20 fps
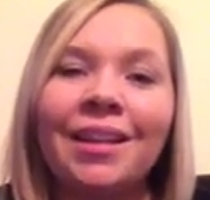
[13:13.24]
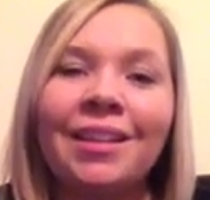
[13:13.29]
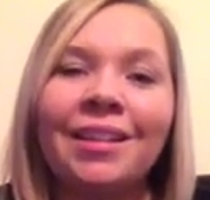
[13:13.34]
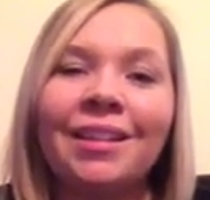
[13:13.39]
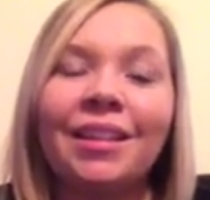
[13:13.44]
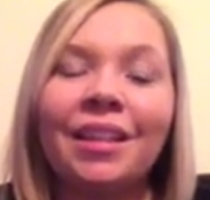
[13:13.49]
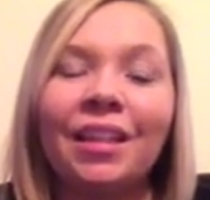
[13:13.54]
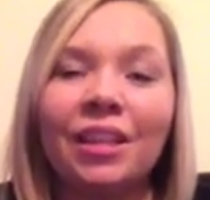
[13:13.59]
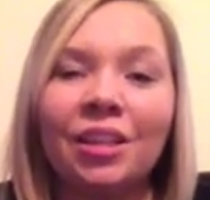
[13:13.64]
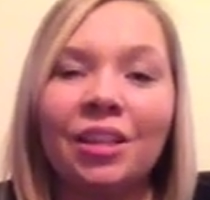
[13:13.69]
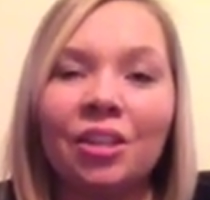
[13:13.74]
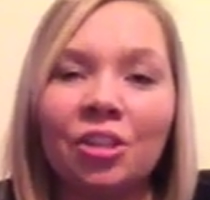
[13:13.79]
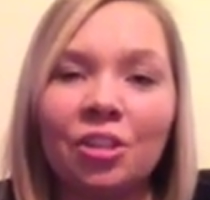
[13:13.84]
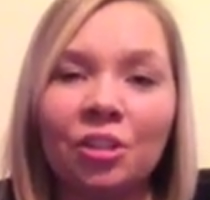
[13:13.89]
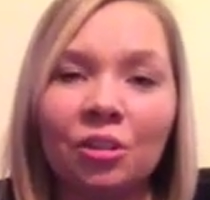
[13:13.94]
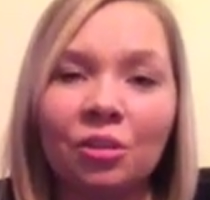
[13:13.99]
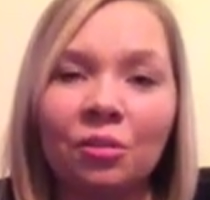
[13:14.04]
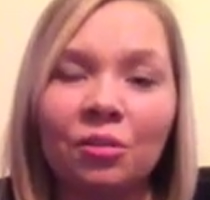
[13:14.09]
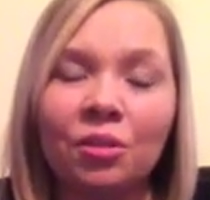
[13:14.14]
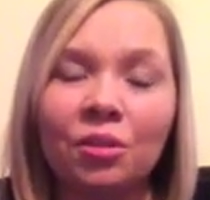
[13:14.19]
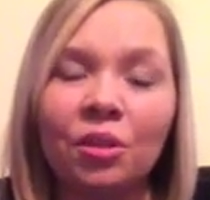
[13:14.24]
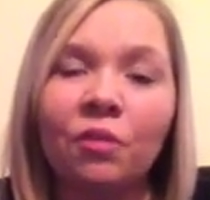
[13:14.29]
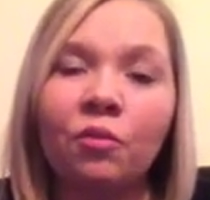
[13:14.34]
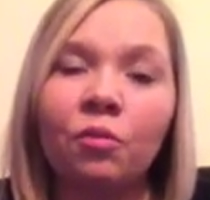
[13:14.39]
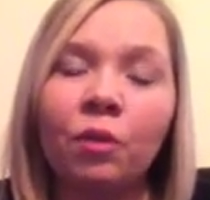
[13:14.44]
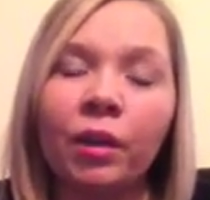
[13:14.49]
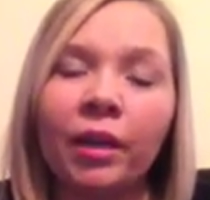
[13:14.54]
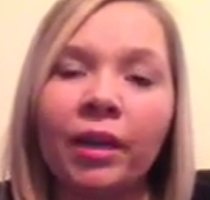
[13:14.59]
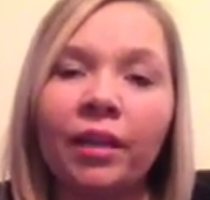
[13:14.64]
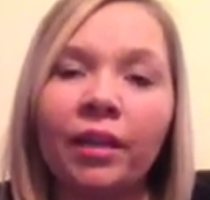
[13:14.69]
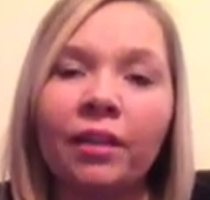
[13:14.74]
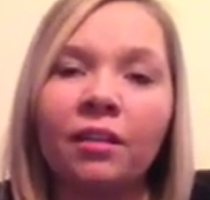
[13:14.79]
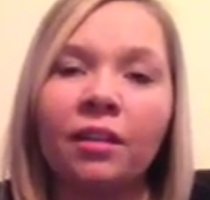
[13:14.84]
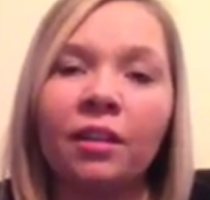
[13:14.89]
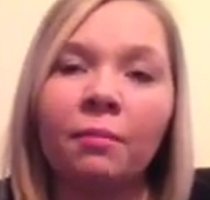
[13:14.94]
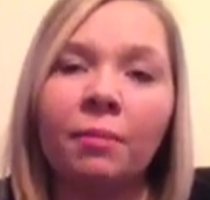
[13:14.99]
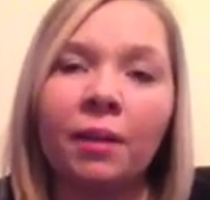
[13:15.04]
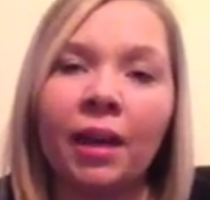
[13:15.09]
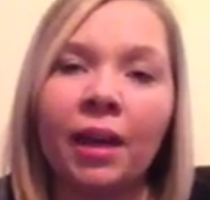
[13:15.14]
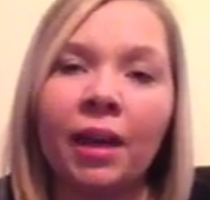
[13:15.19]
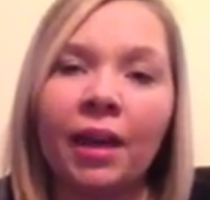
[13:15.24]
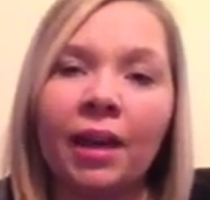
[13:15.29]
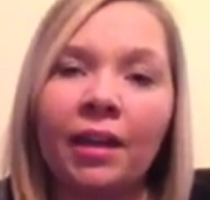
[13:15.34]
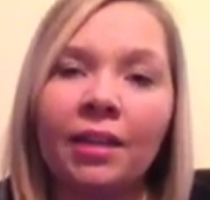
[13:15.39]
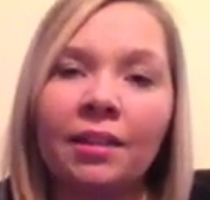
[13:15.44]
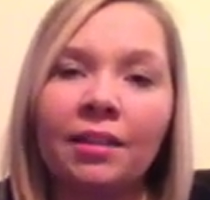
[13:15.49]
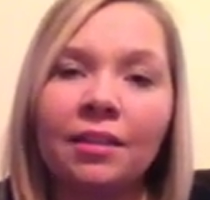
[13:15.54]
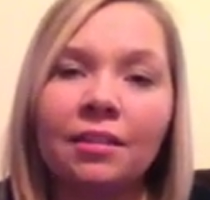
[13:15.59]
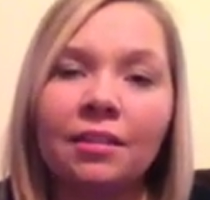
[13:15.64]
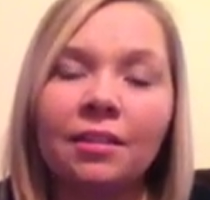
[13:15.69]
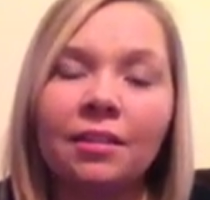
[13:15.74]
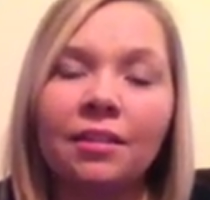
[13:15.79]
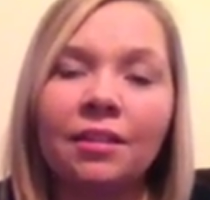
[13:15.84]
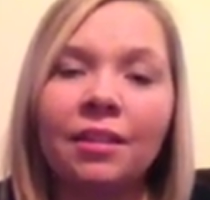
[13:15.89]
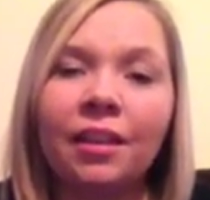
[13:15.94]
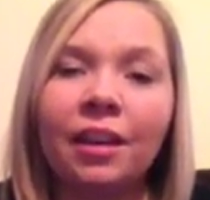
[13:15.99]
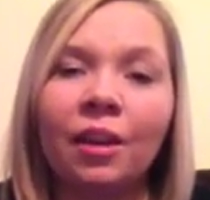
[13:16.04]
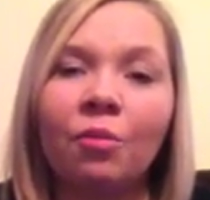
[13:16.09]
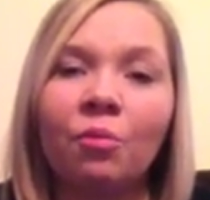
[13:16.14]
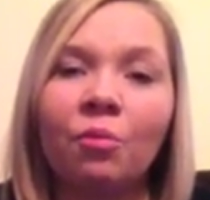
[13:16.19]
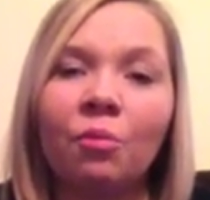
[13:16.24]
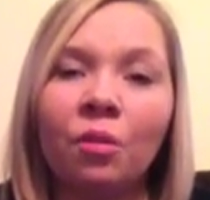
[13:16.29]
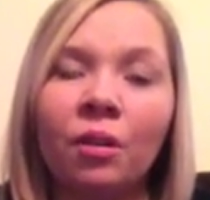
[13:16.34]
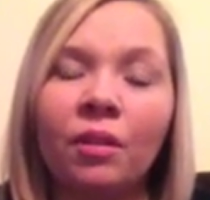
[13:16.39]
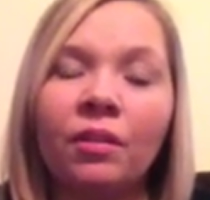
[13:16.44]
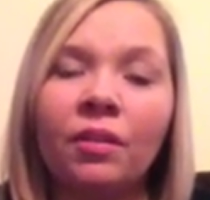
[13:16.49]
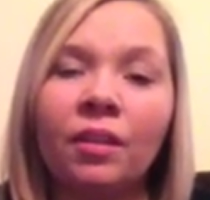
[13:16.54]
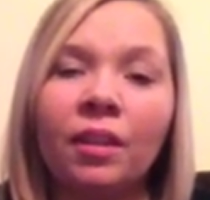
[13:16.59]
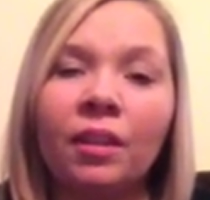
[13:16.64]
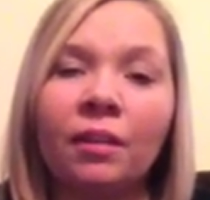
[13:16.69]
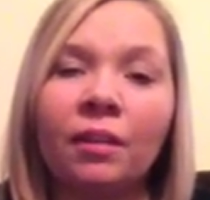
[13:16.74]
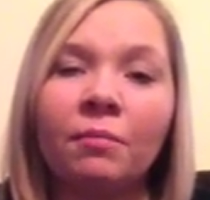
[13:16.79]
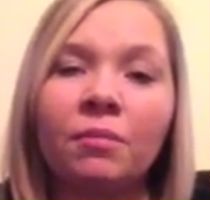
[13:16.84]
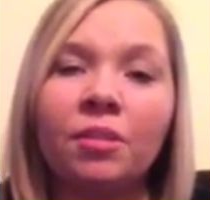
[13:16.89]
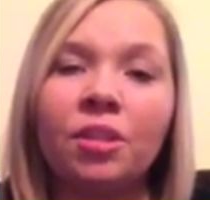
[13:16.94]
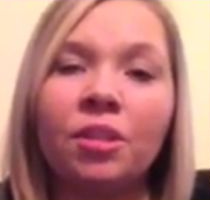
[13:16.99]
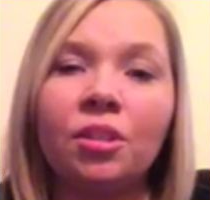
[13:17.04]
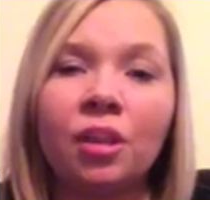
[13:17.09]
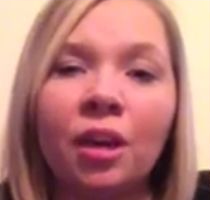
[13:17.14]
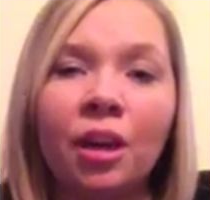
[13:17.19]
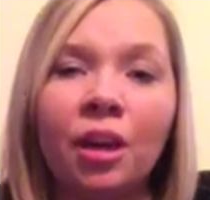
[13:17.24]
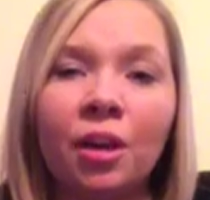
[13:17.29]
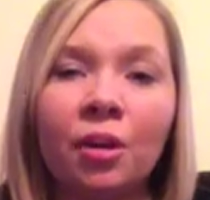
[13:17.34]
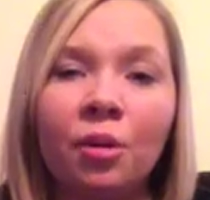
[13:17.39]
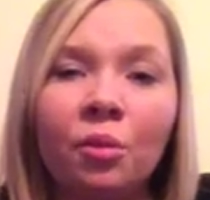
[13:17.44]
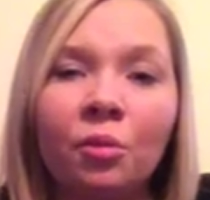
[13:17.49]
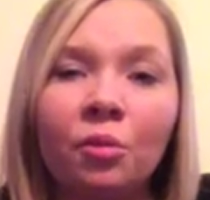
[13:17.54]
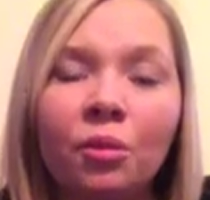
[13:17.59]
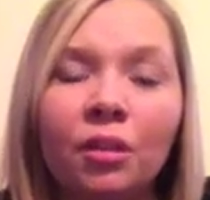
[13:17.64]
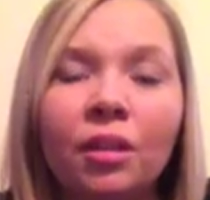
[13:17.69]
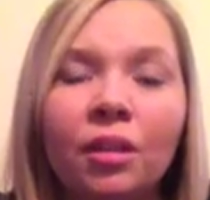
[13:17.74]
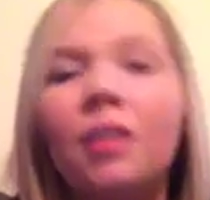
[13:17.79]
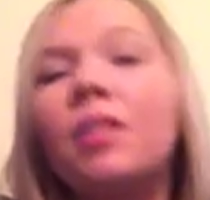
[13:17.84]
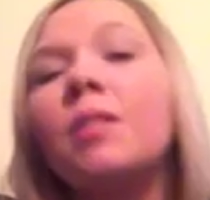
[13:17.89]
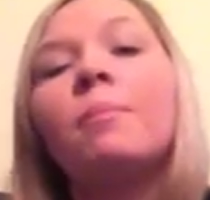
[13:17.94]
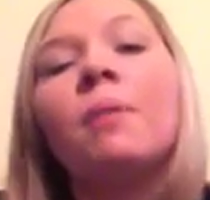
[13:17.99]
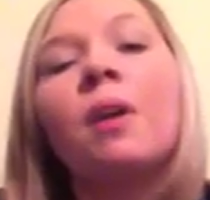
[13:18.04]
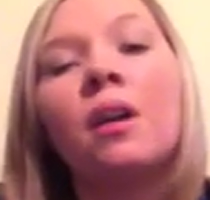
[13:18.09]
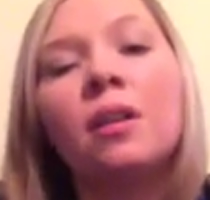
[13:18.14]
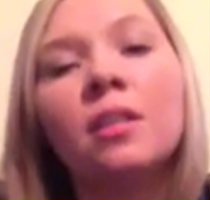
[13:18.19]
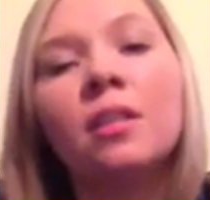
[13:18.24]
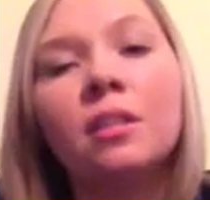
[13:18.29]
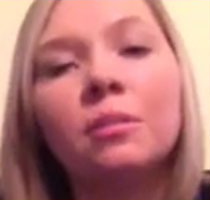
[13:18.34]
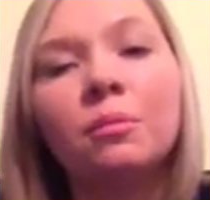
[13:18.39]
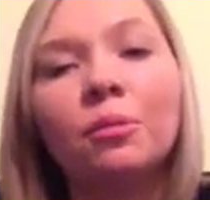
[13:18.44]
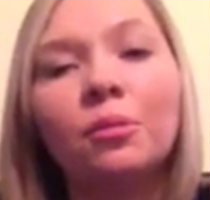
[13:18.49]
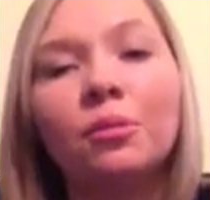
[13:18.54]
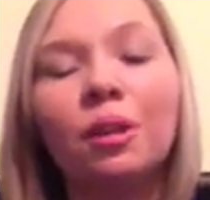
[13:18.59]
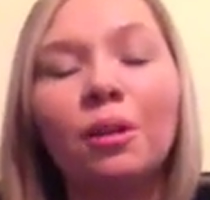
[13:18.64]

the issues of weight in their past, and I want them to know that it's possible.